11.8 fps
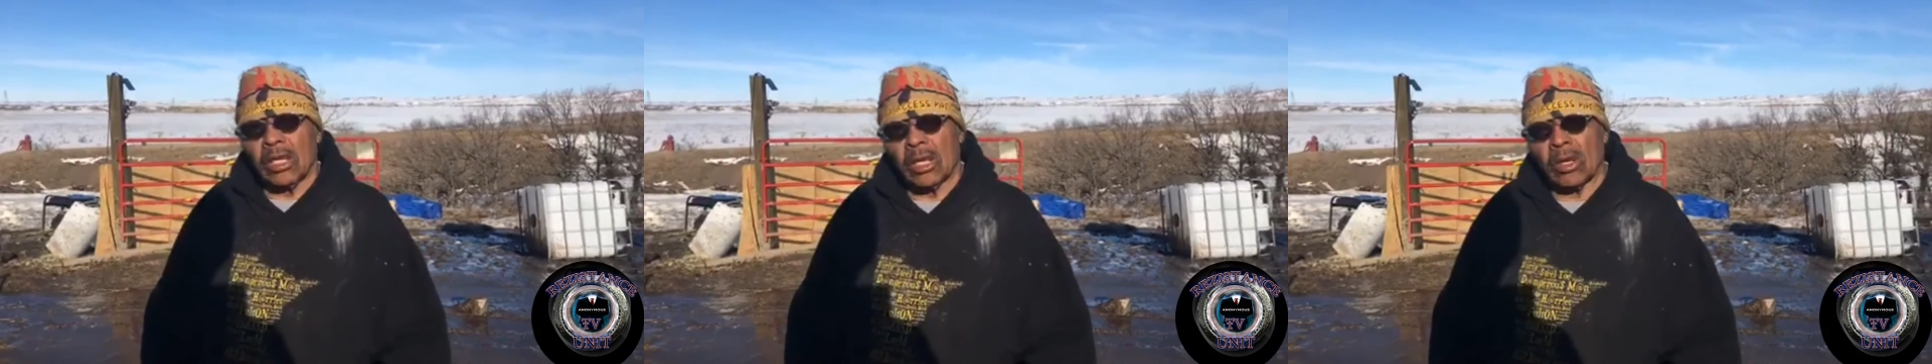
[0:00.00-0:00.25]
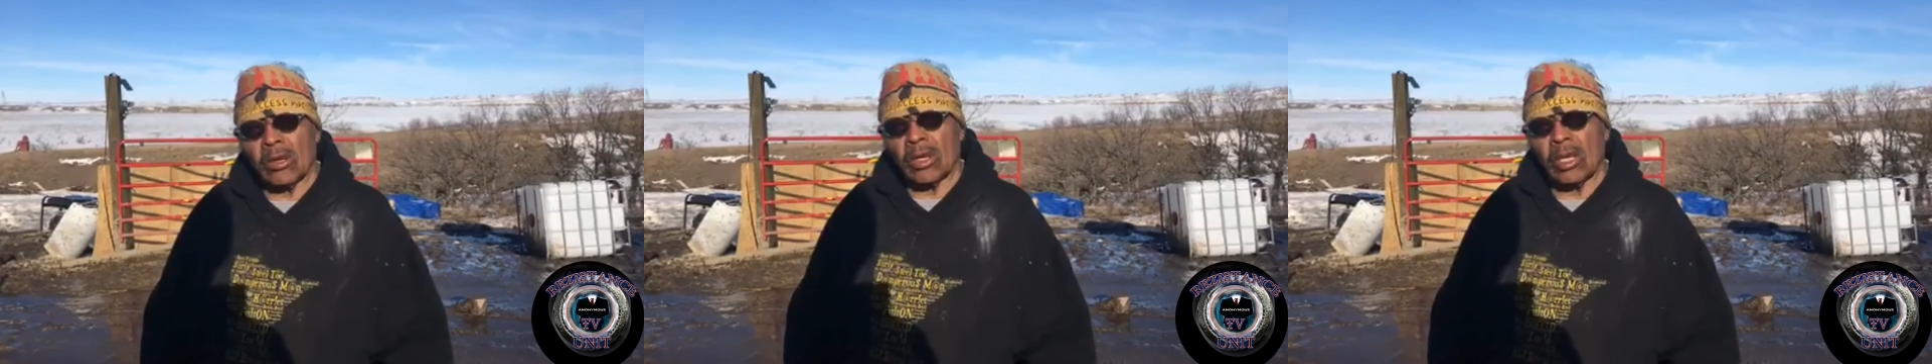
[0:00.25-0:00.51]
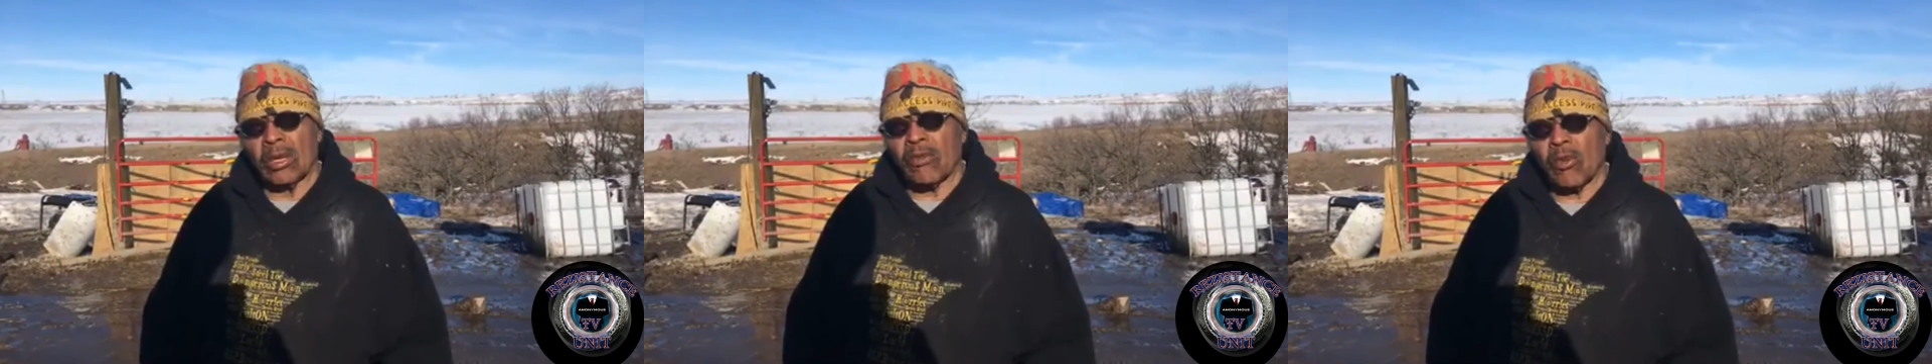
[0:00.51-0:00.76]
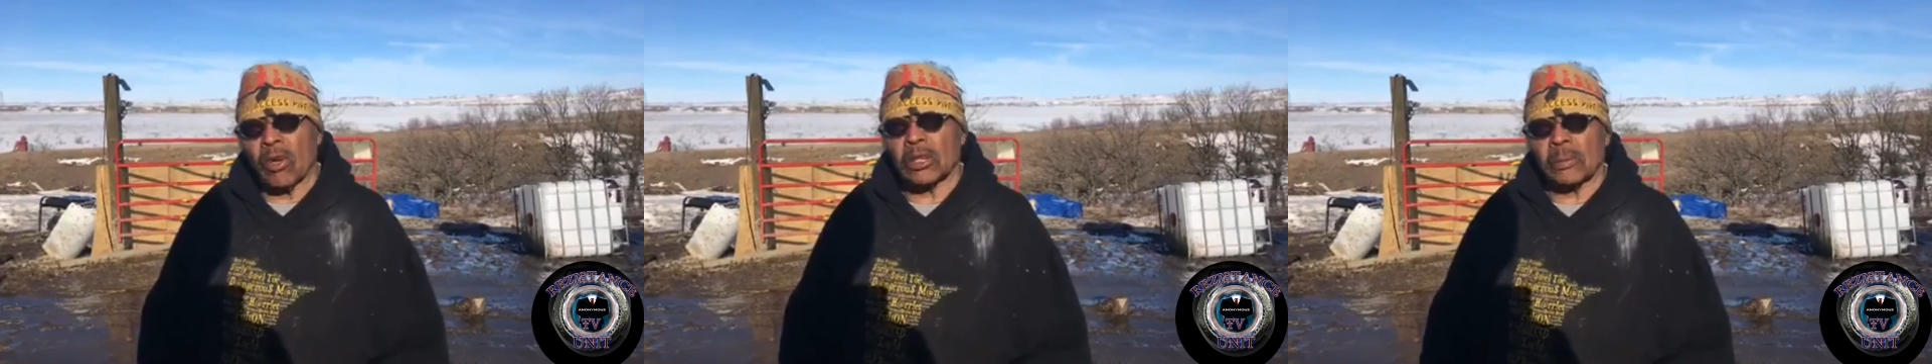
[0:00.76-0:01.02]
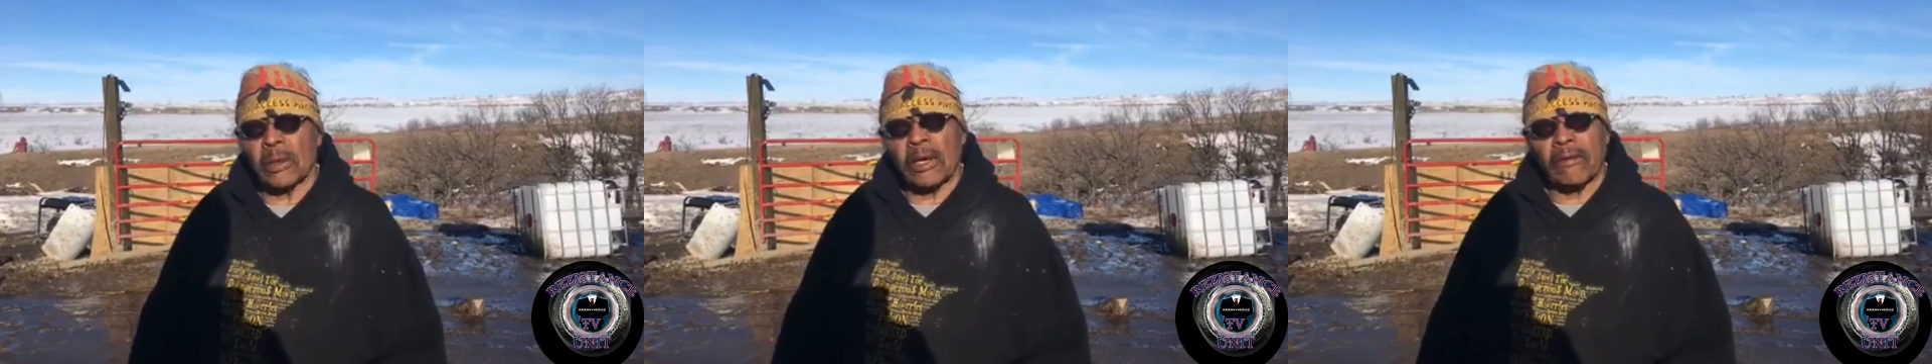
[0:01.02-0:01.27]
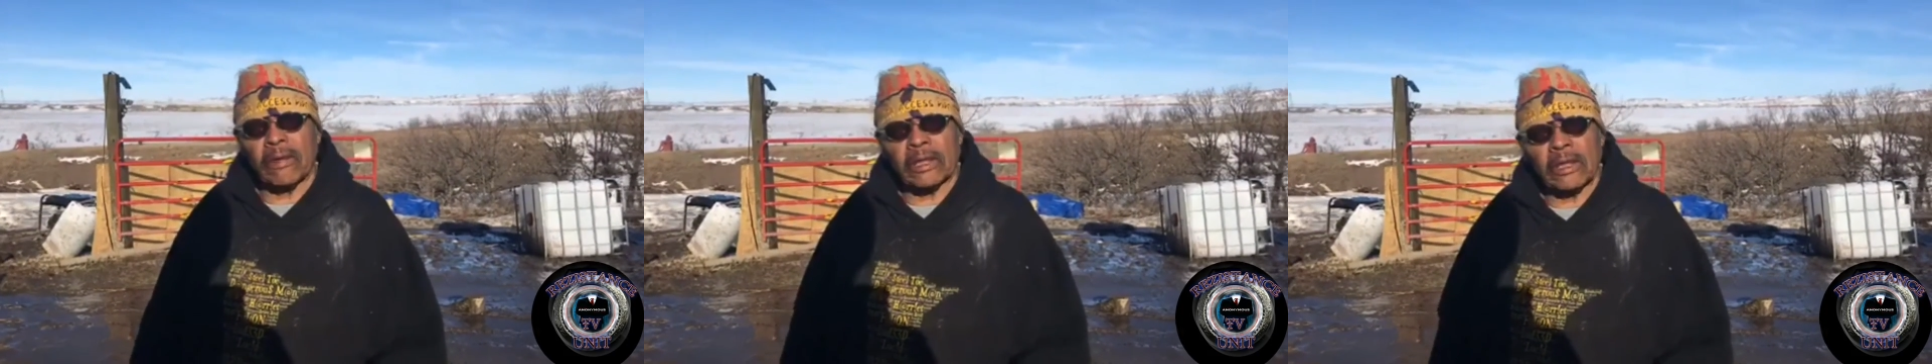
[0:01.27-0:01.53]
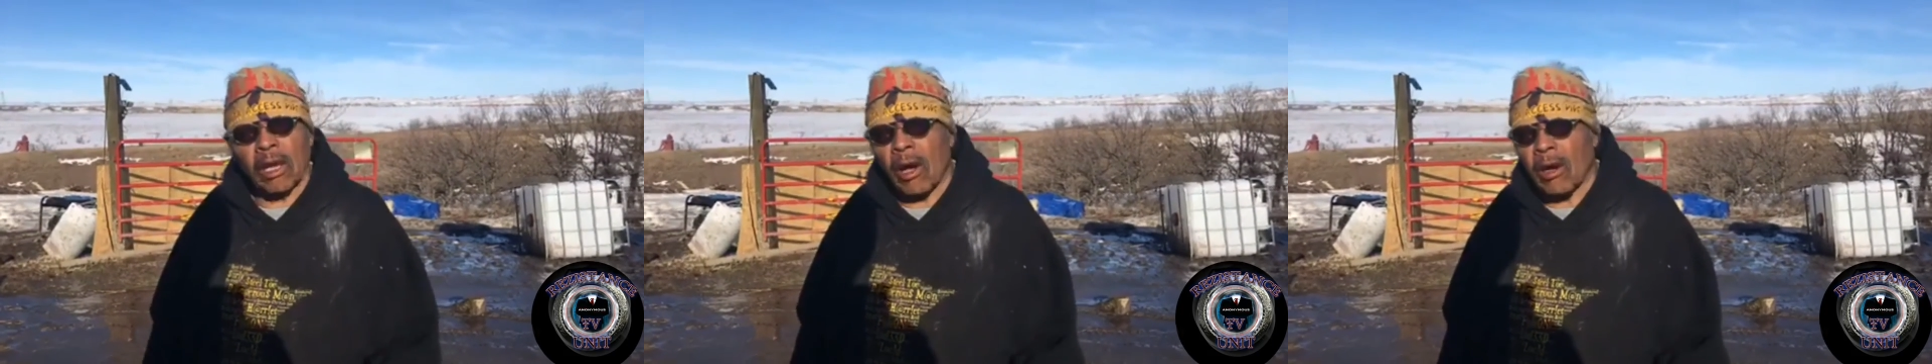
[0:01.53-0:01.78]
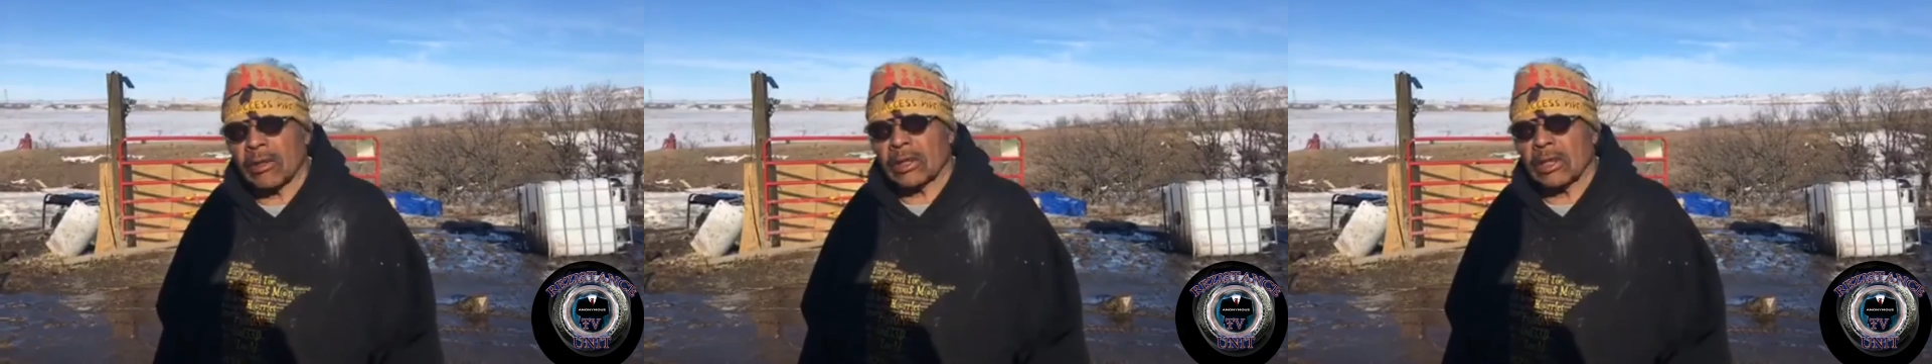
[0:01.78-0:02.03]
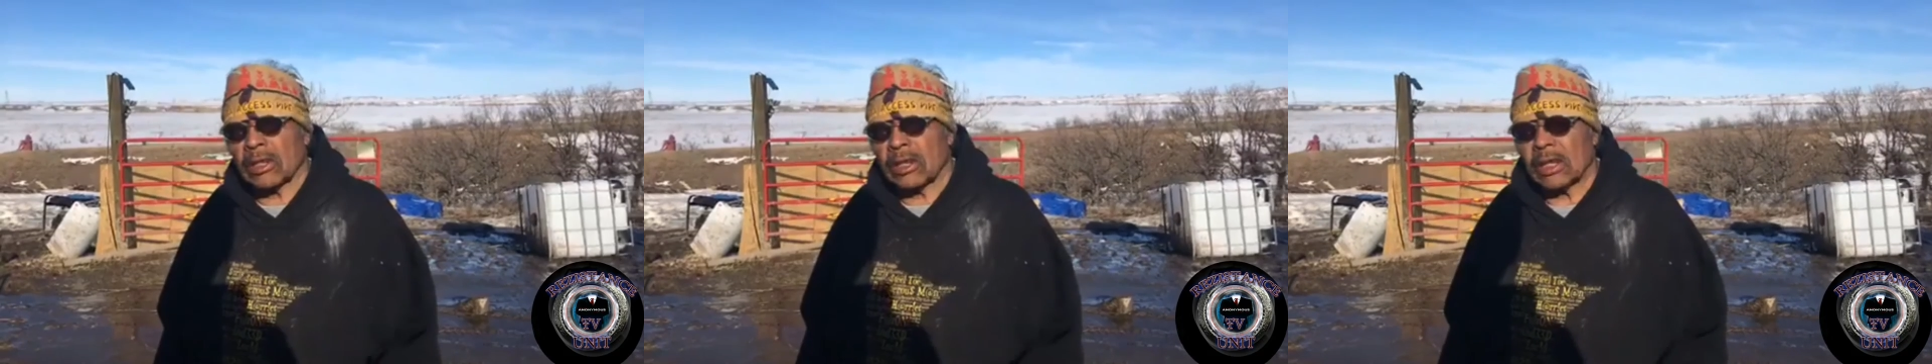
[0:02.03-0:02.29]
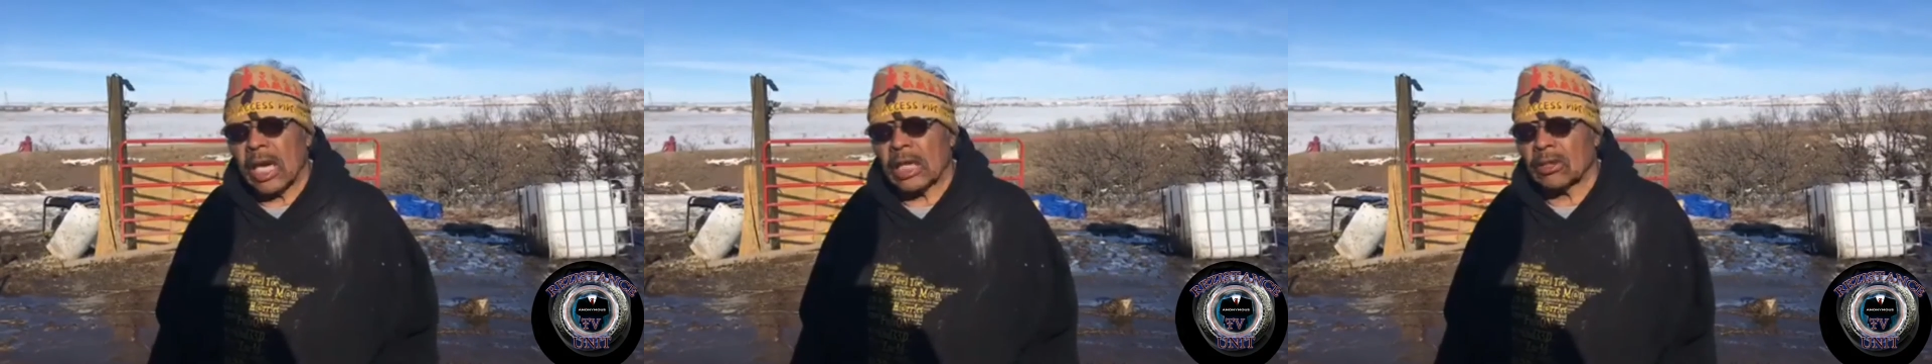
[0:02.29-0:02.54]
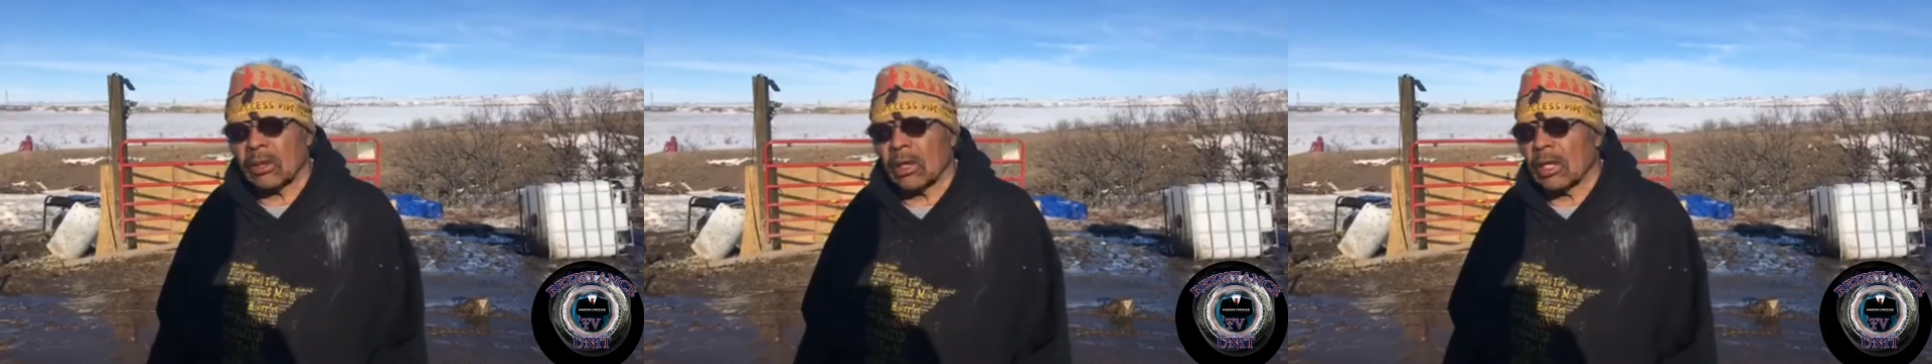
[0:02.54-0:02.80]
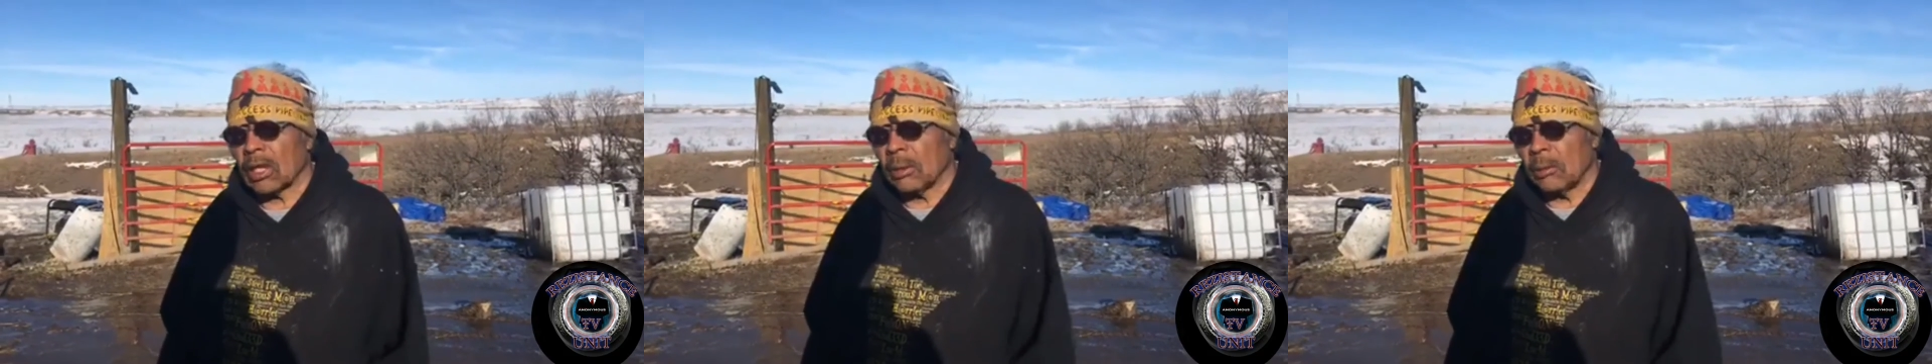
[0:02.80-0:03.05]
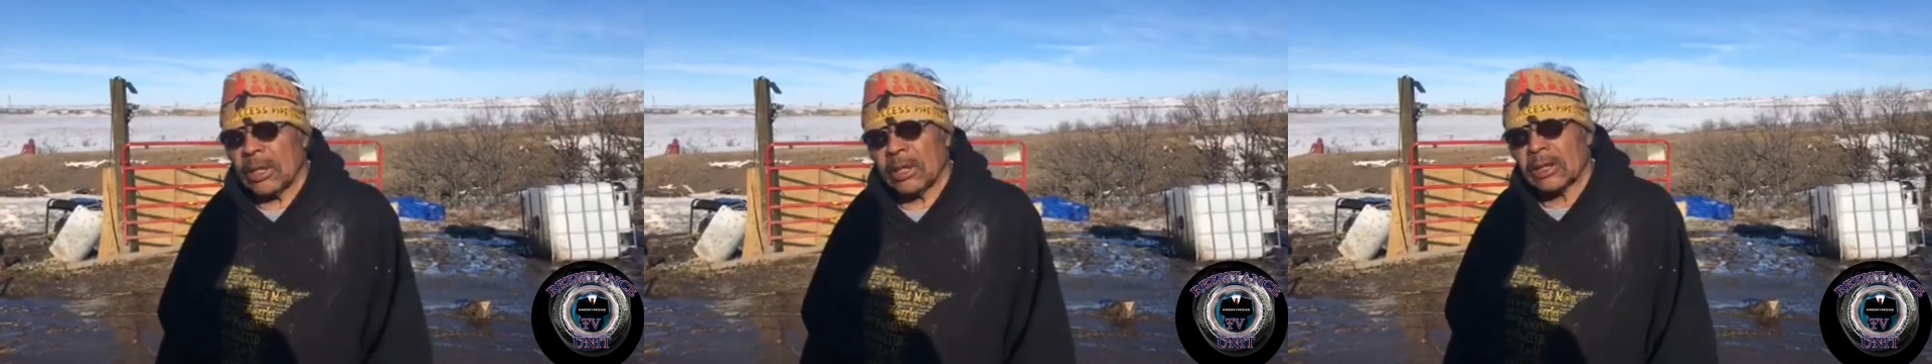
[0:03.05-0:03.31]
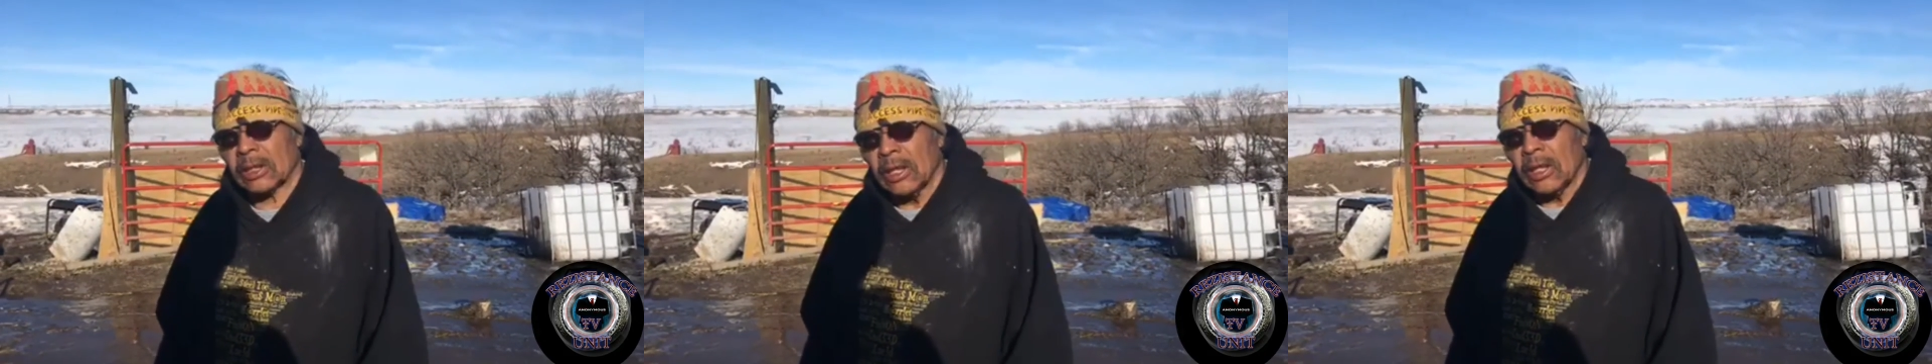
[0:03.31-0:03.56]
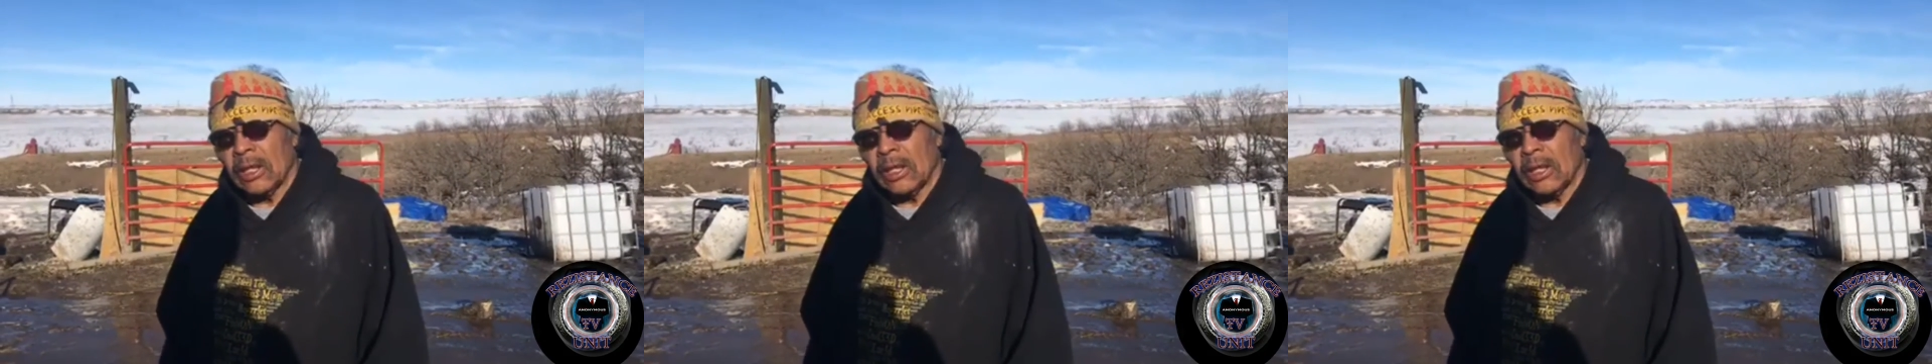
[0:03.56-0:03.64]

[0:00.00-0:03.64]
you know, the enforcement of its laws and that sort of thing because